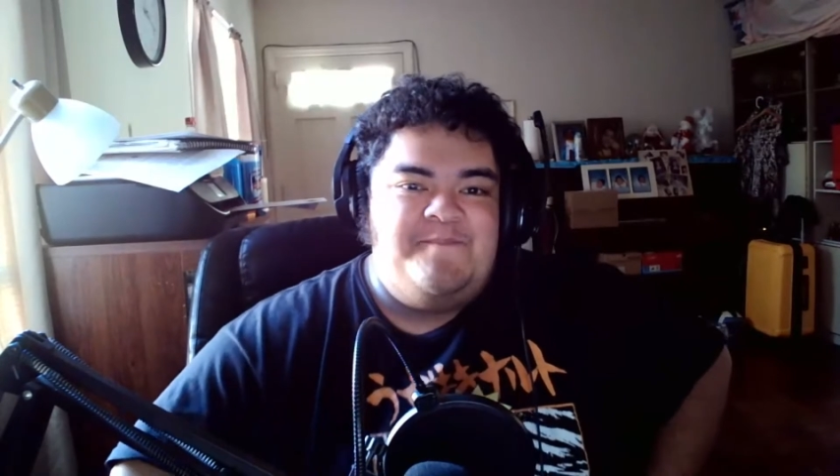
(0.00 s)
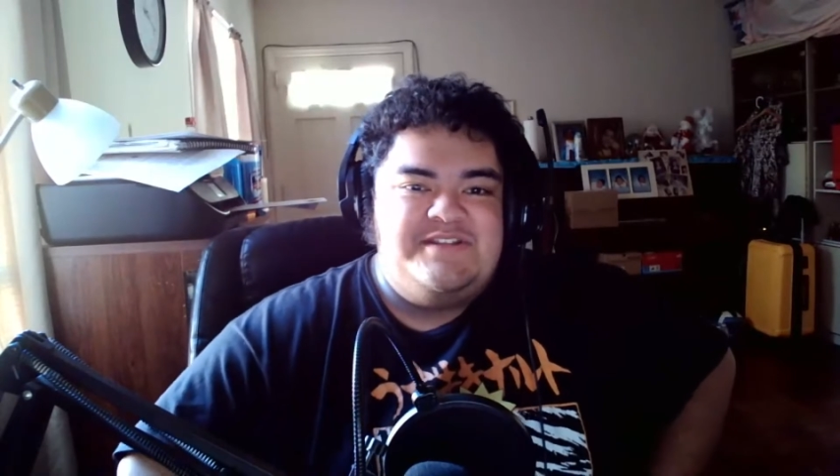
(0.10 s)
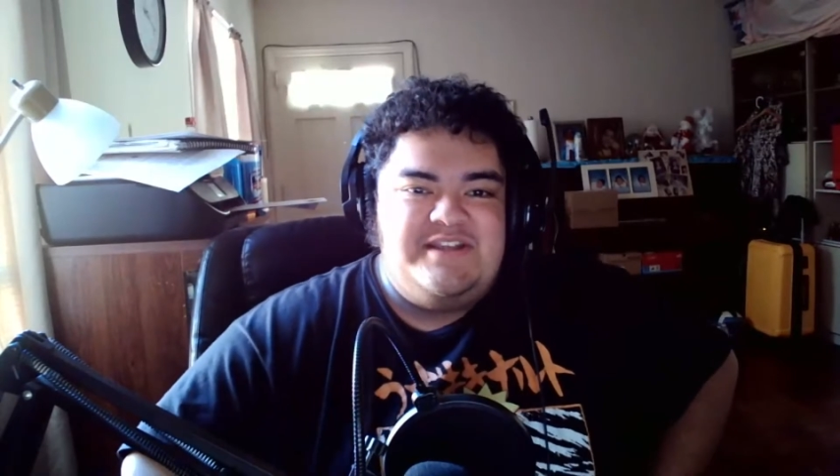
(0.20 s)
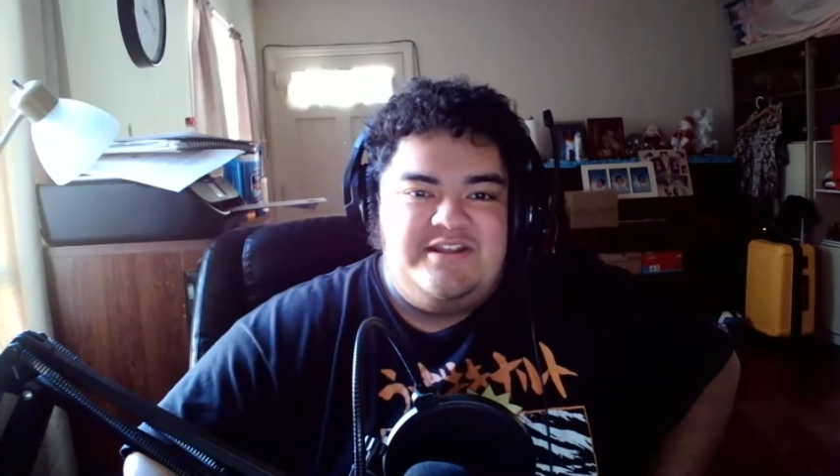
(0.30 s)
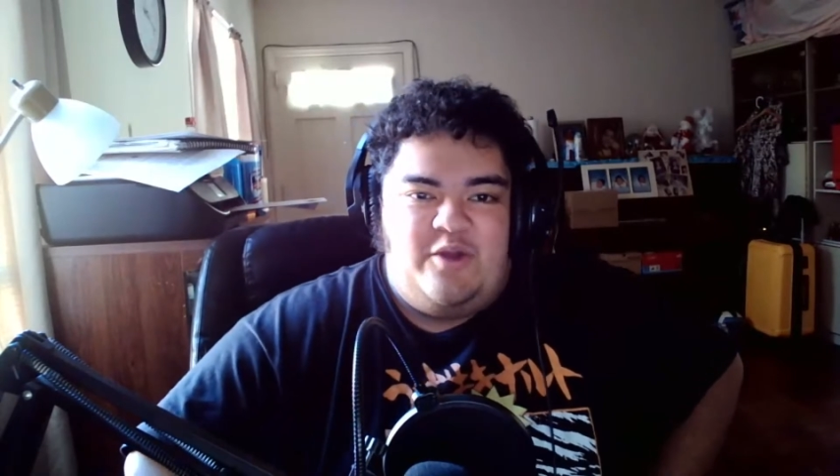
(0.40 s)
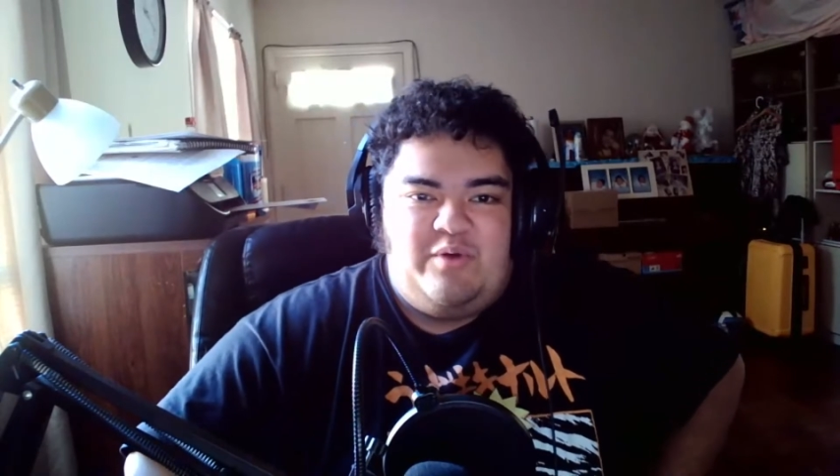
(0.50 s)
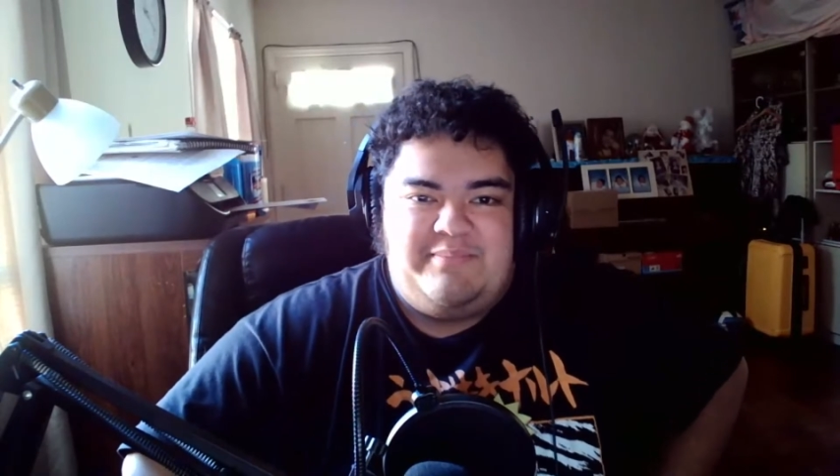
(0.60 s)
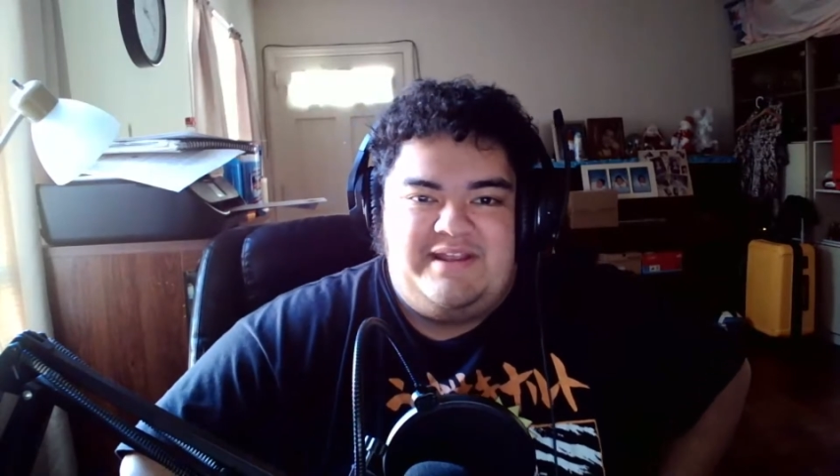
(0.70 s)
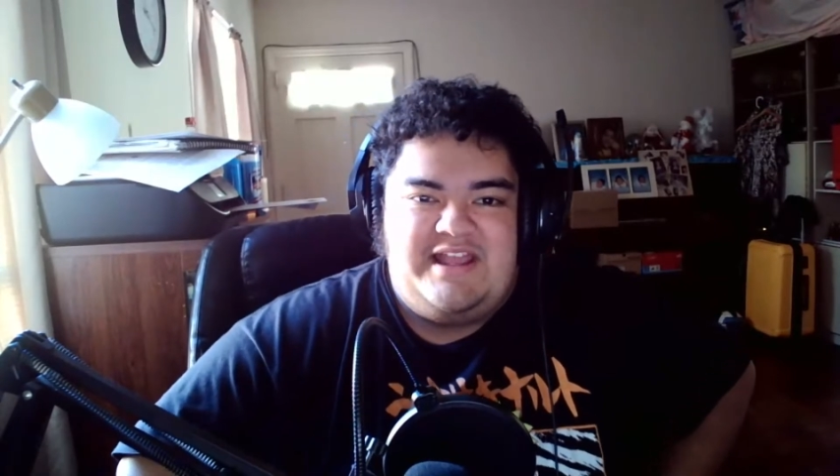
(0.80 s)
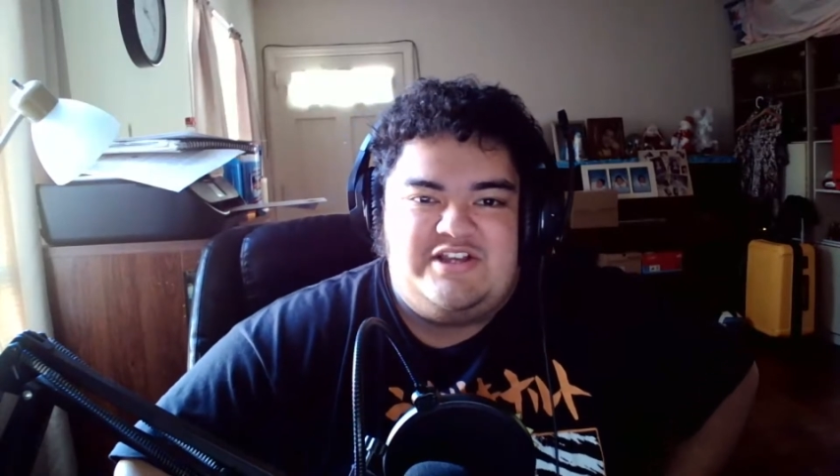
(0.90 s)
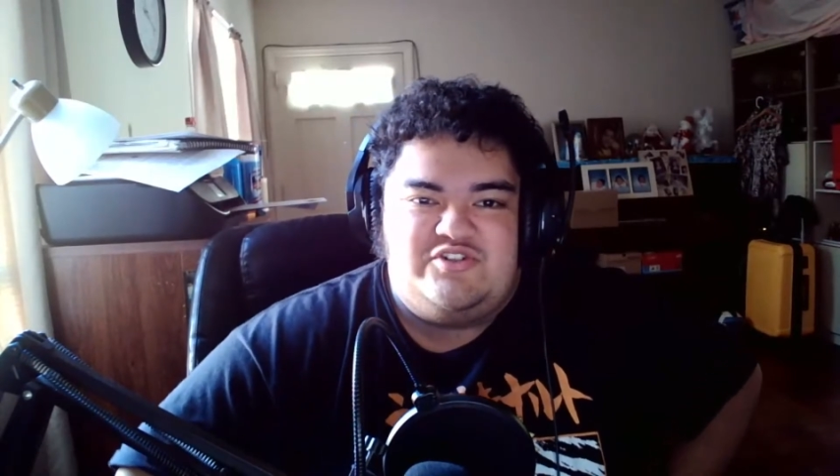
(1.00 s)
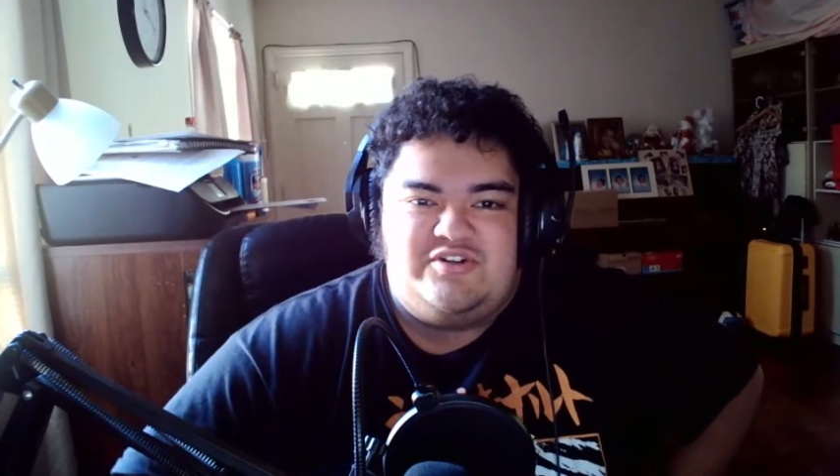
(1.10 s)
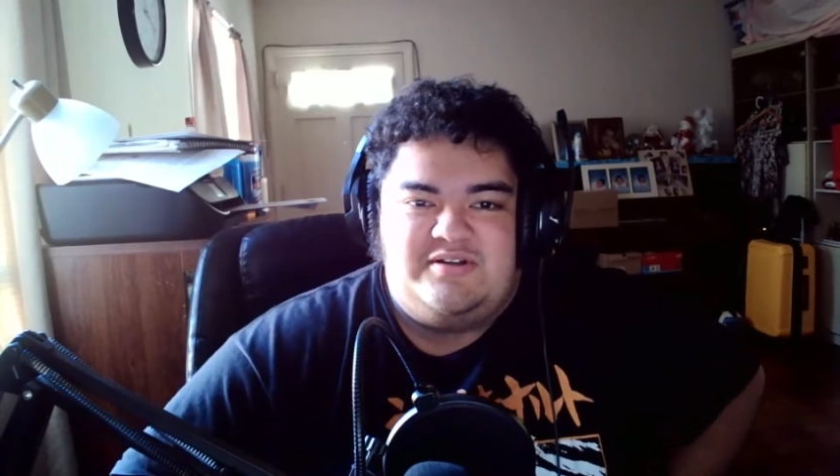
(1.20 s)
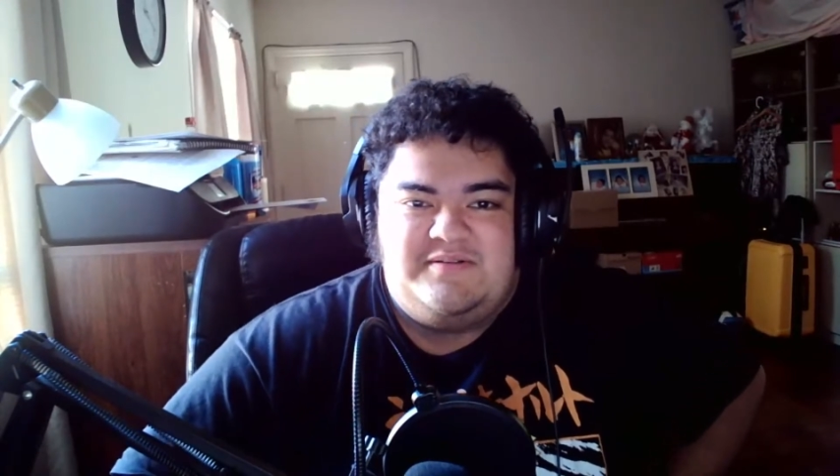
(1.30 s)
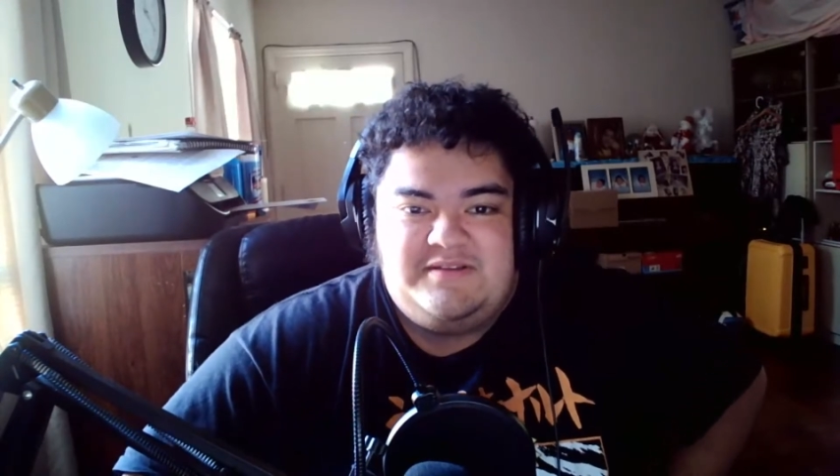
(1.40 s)
so you know when my next
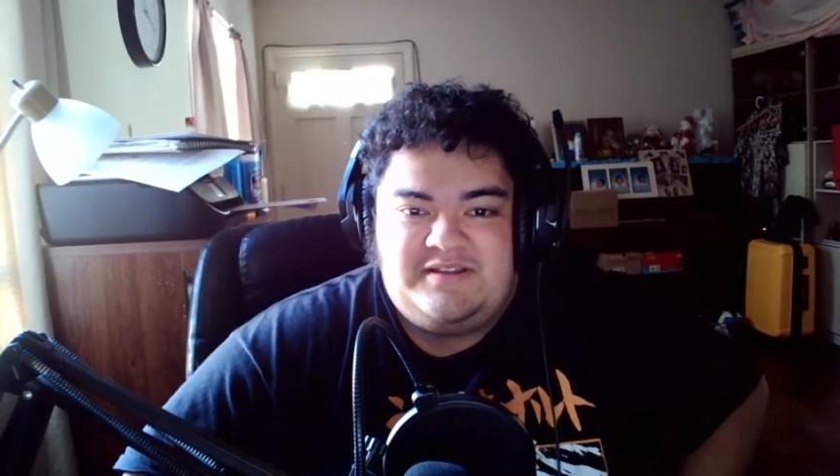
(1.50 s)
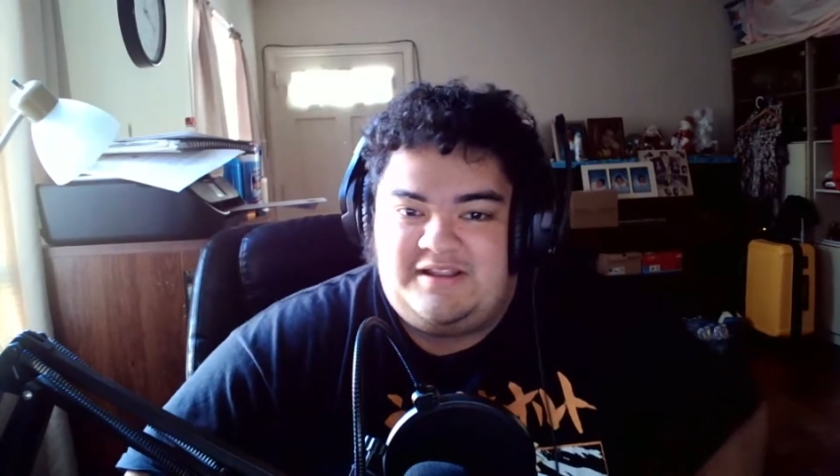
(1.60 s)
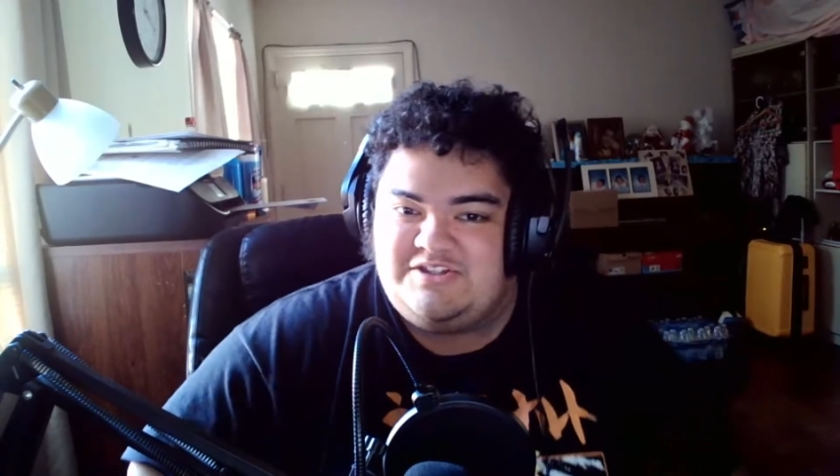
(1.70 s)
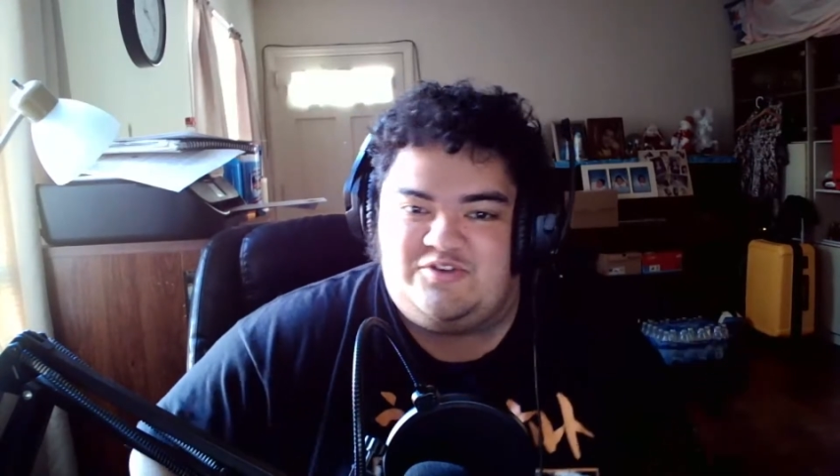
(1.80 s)
stream. I